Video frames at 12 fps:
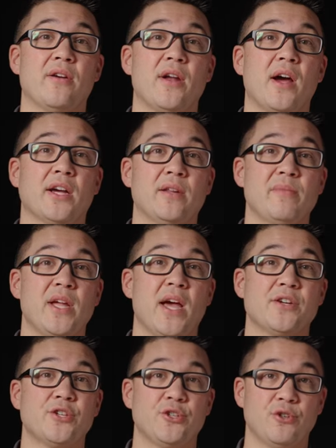are not gonna be
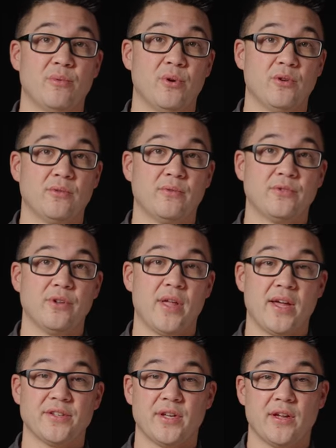as shootable. So
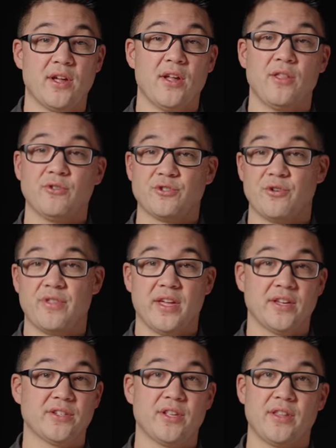that is a, those are
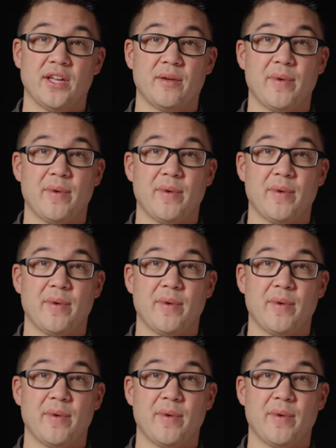things to think